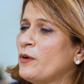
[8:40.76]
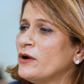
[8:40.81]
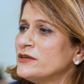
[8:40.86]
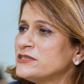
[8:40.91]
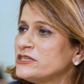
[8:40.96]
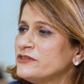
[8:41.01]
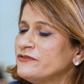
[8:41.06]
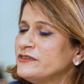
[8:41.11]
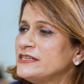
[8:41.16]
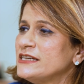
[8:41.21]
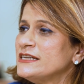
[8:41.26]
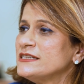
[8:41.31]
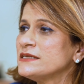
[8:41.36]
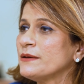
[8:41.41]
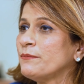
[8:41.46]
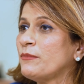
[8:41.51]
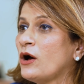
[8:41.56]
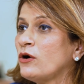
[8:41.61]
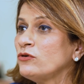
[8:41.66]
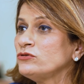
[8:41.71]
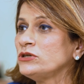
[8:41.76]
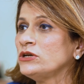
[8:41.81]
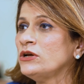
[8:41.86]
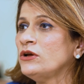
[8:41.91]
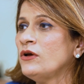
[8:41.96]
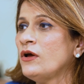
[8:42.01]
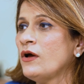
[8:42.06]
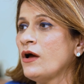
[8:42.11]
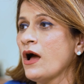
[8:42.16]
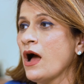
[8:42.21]
positivity is about
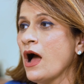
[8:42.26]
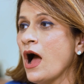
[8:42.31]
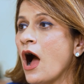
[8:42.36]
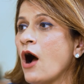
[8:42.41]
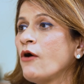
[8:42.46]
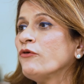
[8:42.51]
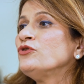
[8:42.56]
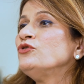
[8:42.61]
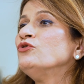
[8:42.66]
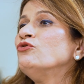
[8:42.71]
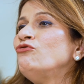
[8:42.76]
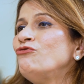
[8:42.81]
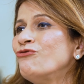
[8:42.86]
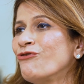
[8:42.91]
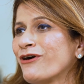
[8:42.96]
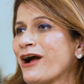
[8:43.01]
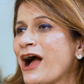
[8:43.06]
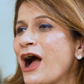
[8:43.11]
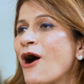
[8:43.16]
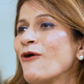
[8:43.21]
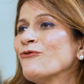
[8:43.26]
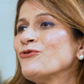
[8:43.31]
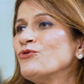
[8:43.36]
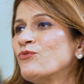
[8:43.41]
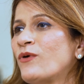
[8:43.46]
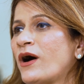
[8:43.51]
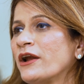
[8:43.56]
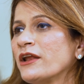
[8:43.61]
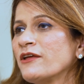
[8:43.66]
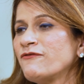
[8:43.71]
how you look, how
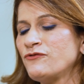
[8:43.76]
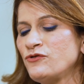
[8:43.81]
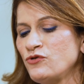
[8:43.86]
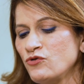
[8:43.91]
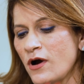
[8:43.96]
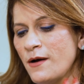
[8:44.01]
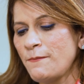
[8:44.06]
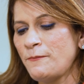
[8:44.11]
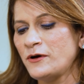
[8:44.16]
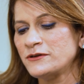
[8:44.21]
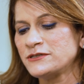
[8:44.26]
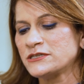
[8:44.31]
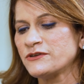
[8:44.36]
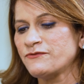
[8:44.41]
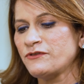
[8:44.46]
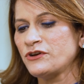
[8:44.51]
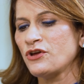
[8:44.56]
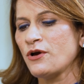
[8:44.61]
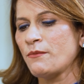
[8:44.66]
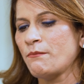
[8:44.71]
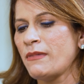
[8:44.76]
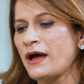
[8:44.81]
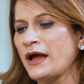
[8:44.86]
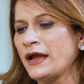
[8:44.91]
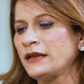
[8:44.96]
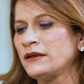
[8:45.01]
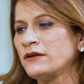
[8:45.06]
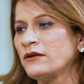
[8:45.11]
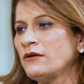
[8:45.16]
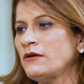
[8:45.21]
you are. If you are positive in your
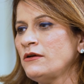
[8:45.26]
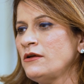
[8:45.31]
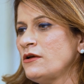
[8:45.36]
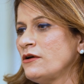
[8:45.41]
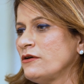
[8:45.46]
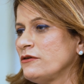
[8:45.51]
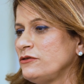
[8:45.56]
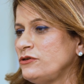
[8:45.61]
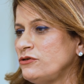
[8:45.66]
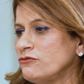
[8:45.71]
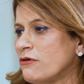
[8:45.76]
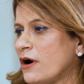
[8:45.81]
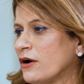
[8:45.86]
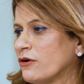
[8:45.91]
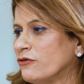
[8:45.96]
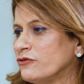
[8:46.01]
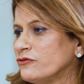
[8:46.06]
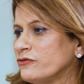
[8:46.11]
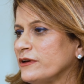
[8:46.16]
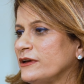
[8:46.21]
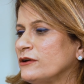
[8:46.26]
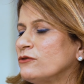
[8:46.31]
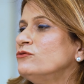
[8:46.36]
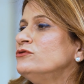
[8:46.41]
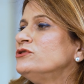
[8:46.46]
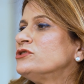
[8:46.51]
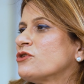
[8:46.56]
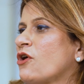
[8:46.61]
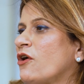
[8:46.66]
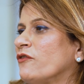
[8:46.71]
mind, you are going to
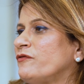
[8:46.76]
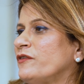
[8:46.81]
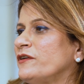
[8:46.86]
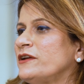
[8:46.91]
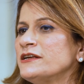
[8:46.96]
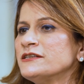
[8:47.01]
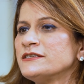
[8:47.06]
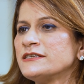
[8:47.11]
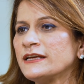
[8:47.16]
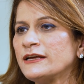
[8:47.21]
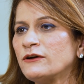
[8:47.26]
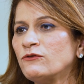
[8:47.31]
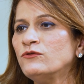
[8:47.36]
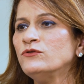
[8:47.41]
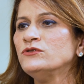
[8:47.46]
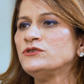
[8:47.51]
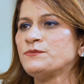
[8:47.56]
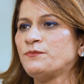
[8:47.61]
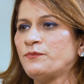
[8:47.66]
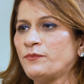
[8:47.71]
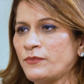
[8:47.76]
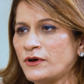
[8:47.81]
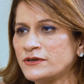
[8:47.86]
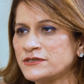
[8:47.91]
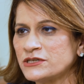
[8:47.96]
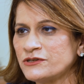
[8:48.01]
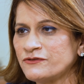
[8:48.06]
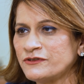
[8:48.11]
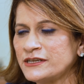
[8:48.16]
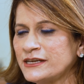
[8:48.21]
ooze confidence, ooze
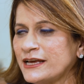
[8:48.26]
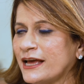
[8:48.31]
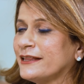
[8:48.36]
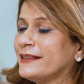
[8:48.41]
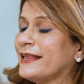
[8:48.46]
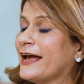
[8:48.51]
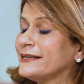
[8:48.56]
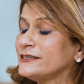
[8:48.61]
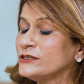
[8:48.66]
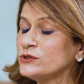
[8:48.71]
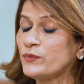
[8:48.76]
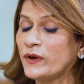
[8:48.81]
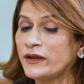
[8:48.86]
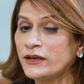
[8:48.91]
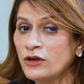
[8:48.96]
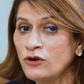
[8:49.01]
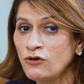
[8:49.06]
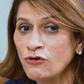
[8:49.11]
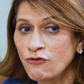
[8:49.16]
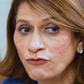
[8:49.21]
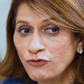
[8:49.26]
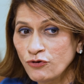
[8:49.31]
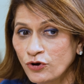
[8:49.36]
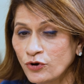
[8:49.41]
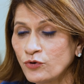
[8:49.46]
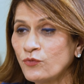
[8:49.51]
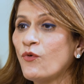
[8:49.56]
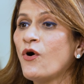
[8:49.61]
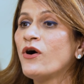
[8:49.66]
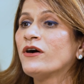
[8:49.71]
positivity. And that is when you're
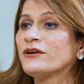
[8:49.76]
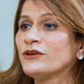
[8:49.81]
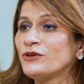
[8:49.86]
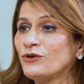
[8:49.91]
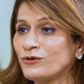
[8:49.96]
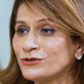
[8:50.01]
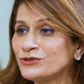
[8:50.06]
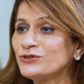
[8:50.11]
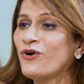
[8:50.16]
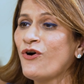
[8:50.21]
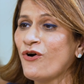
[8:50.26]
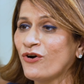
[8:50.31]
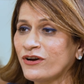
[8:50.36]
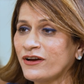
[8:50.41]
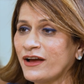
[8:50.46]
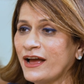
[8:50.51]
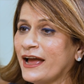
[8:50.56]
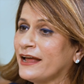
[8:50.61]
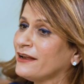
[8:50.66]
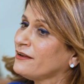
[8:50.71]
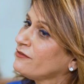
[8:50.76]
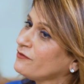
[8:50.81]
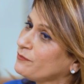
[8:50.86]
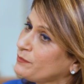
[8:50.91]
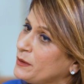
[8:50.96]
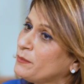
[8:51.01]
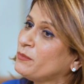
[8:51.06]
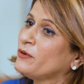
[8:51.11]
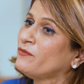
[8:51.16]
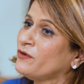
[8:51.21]
going to walk your talk. And
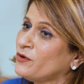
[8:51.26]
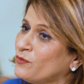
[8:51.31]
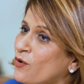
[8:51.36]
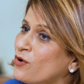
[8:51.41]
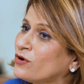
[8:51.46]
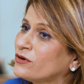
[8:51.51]
people will